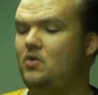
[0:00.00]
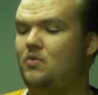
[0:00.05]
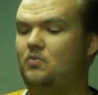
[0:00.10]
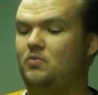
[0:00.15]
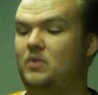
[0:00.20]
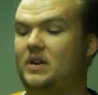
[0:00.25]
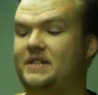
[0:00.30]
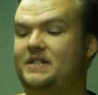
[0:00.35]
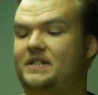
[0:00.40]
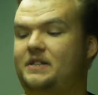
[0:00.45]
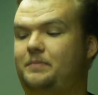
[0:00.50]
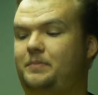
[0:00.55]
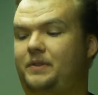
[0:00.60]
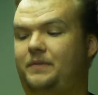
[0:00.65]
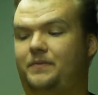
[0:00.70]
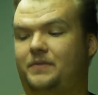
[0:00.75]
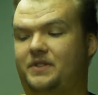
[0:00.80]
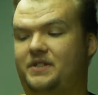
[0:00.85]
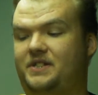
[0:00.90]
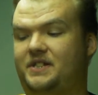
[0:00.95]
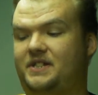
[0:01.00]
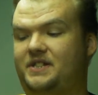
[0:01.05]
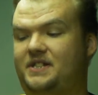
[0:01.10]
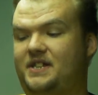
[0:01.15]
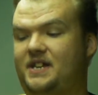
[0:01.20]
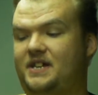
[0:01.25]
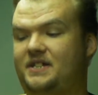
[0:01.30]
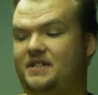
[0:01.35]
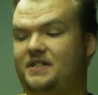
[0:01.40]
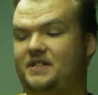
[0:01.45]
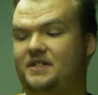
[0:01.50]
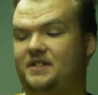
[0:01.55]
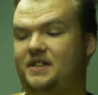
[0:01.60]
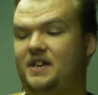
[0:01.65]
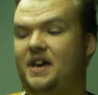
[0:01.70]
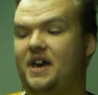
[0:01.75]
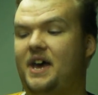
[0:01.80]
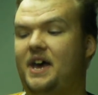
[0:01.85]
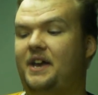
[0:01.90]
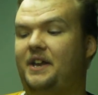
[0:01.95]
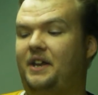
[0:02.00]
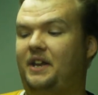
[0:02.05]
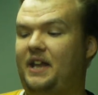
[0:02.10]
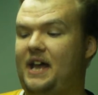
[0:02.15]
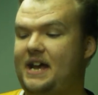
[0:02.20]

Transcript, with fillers: Recipe for success and